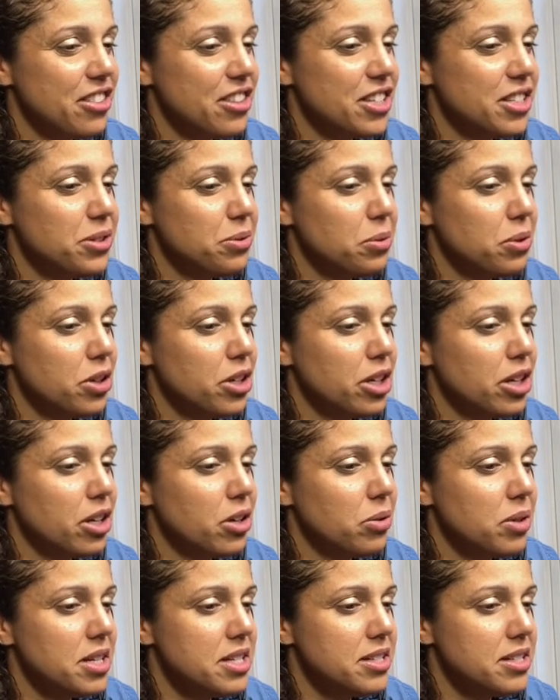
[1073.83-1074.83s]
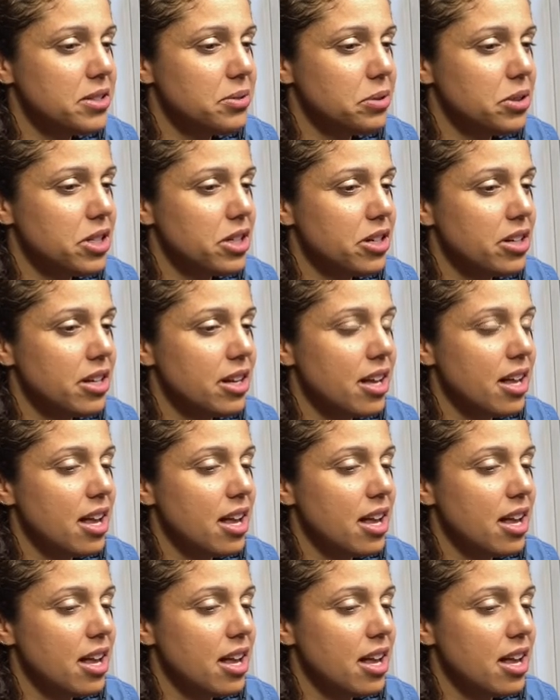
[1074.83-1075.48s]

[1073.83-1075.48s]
This word, what is this word here?